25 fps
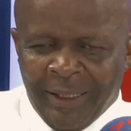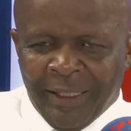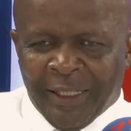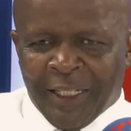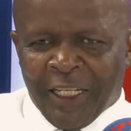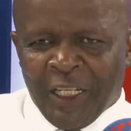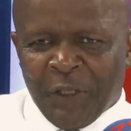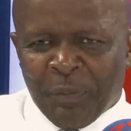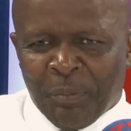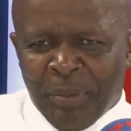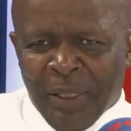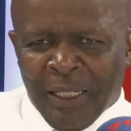
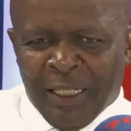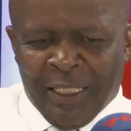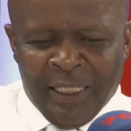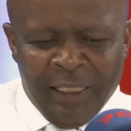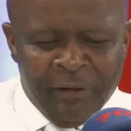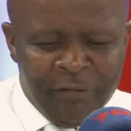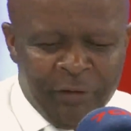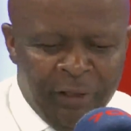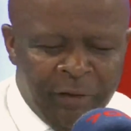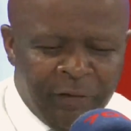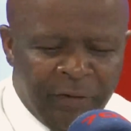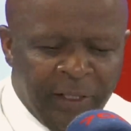
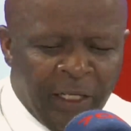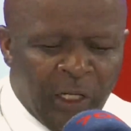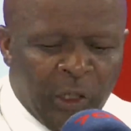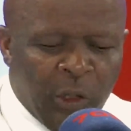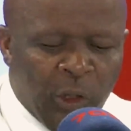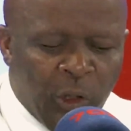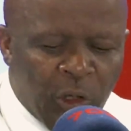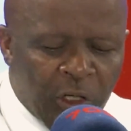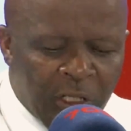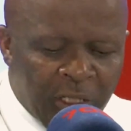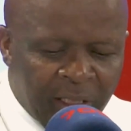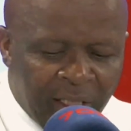irrespective of the
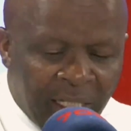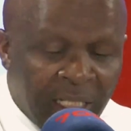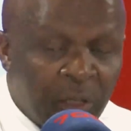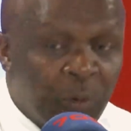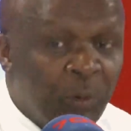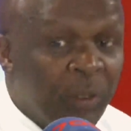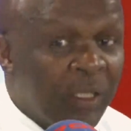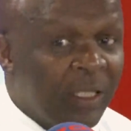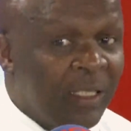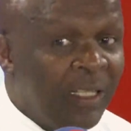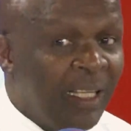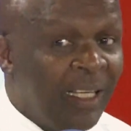cost
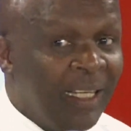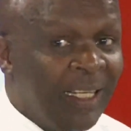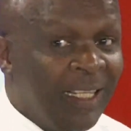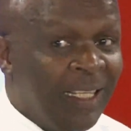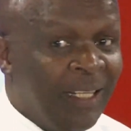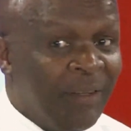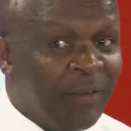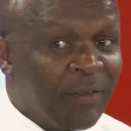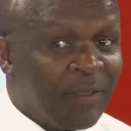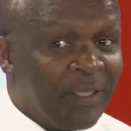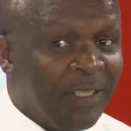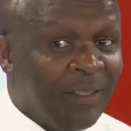at which they
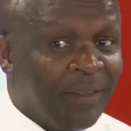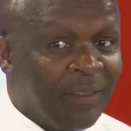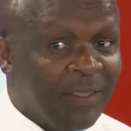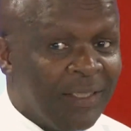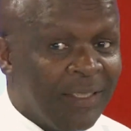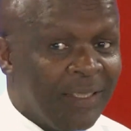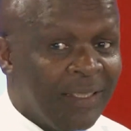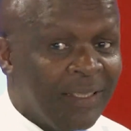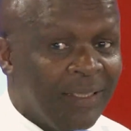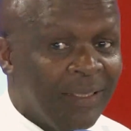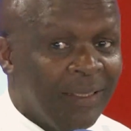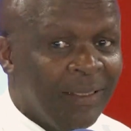give
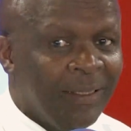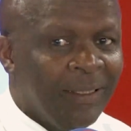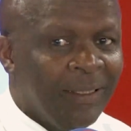service.